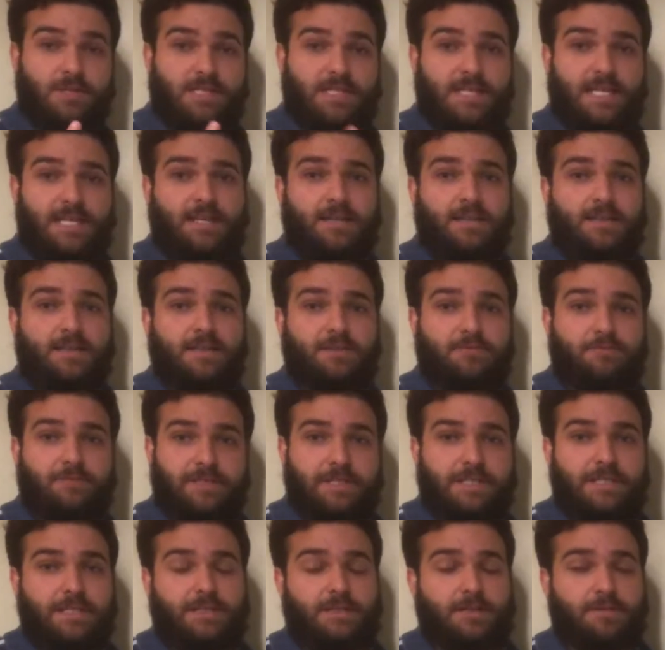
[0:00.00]
second thing we
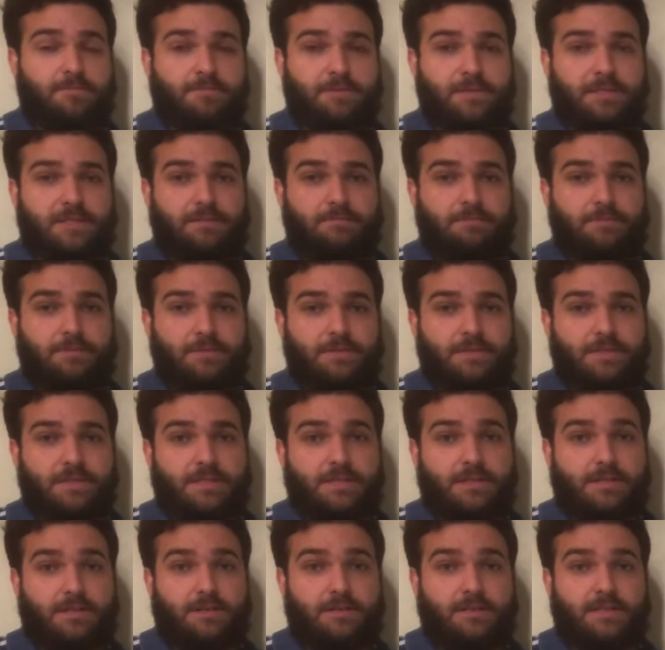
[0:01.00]
see in our piece of music is
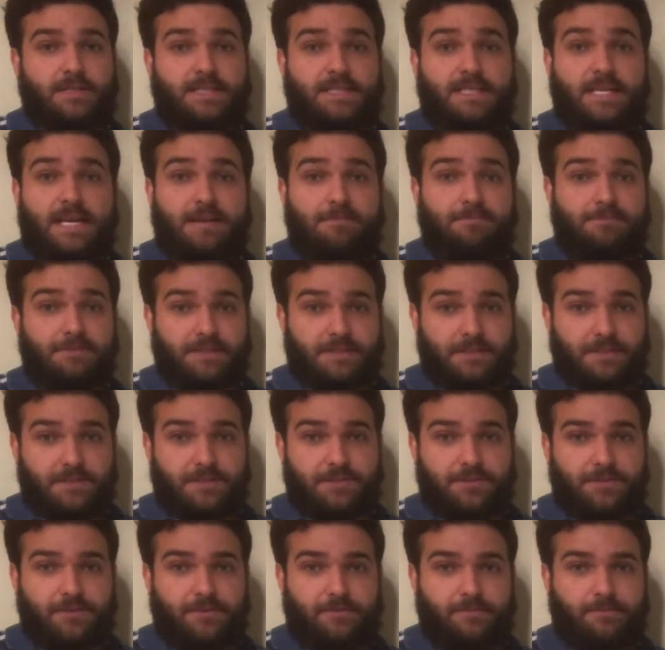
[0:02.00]
called the time
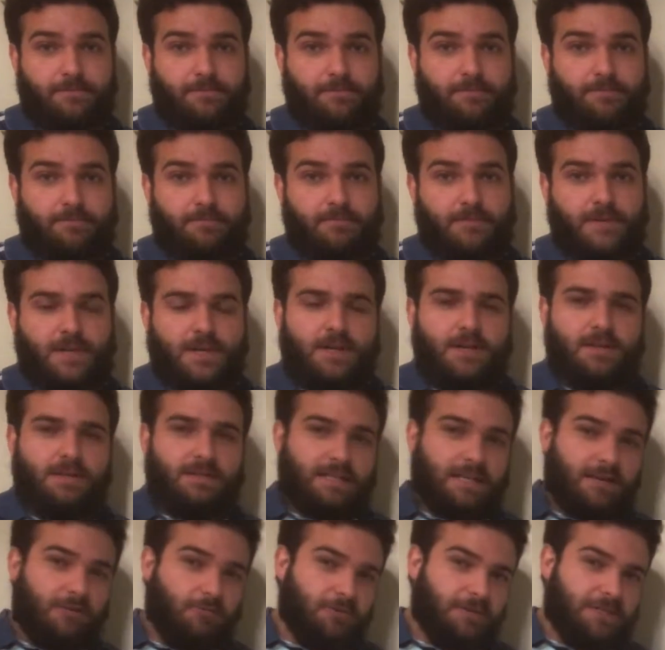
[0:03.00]
signature.
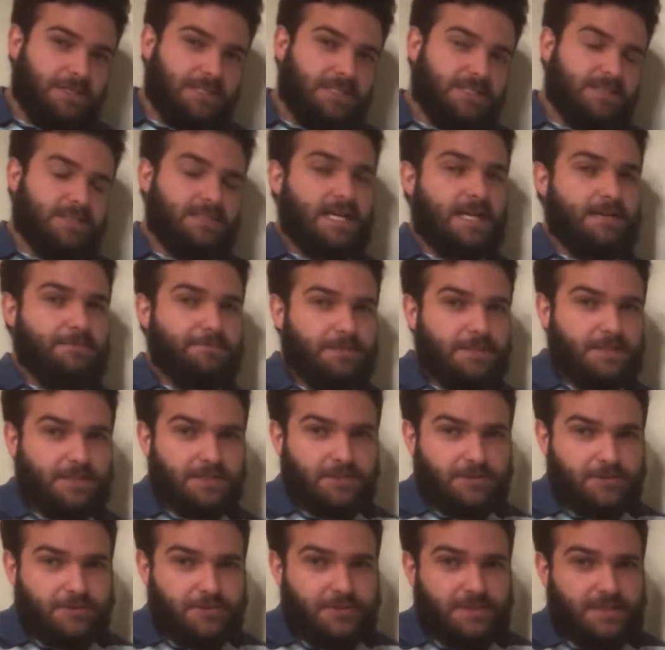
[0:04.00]
Now, what is the time
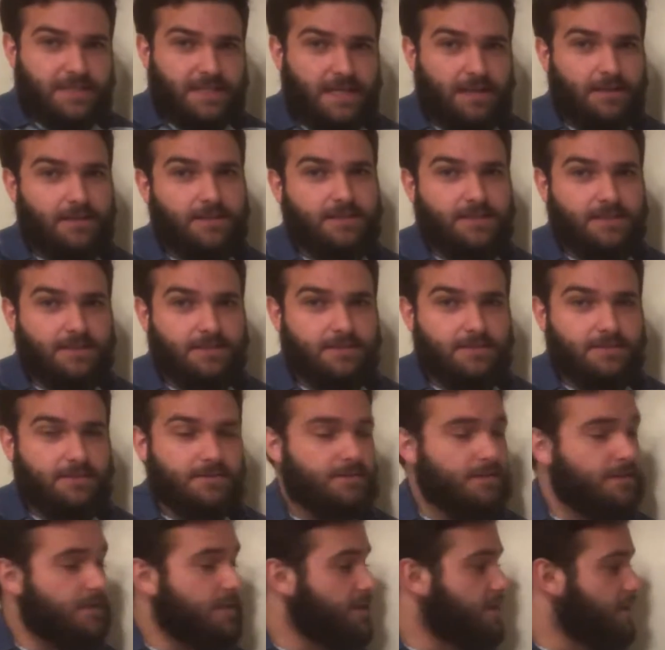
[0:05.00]
signature telling us?
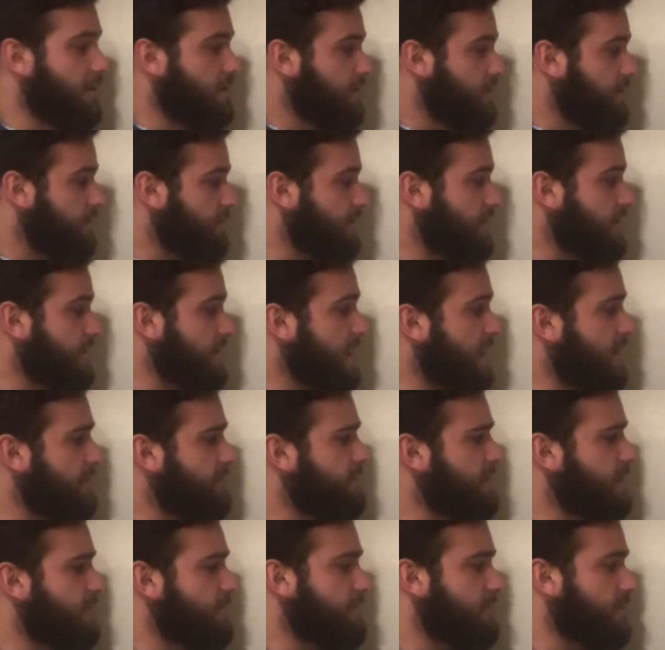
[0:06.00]
So the top
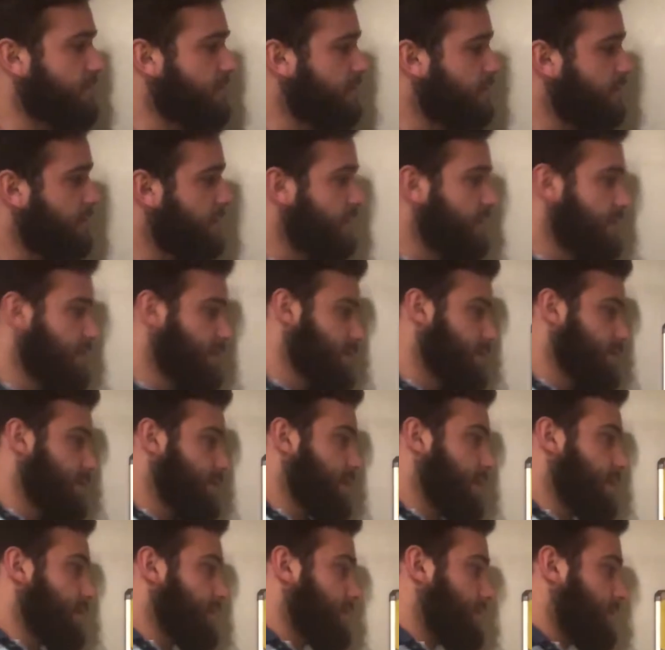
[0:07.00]
number
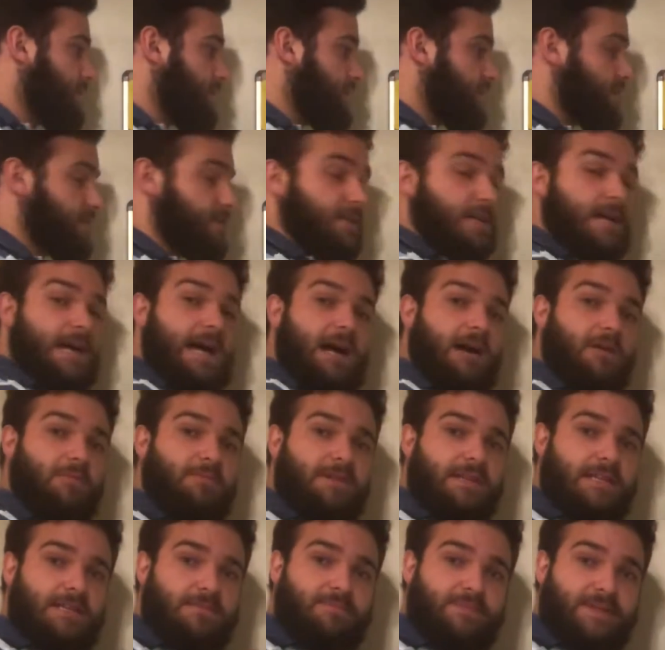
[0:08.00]
tells us how
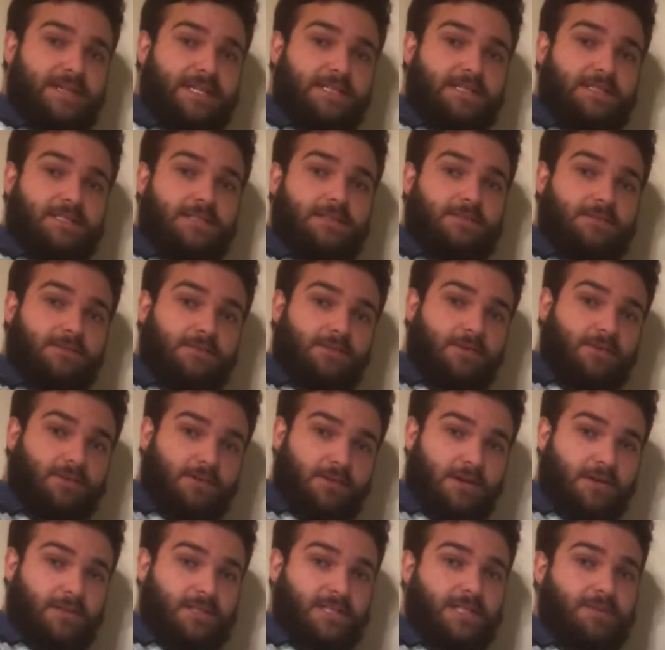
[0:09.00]
many beats there
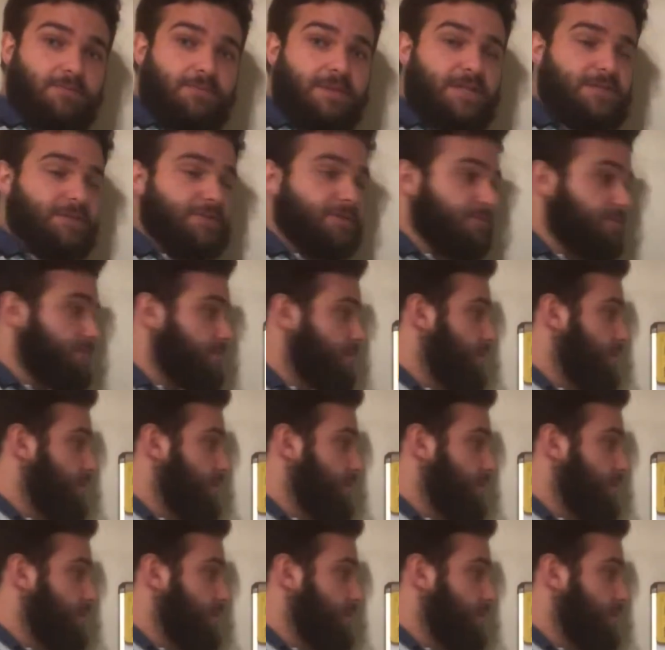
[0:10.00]
are in the measure.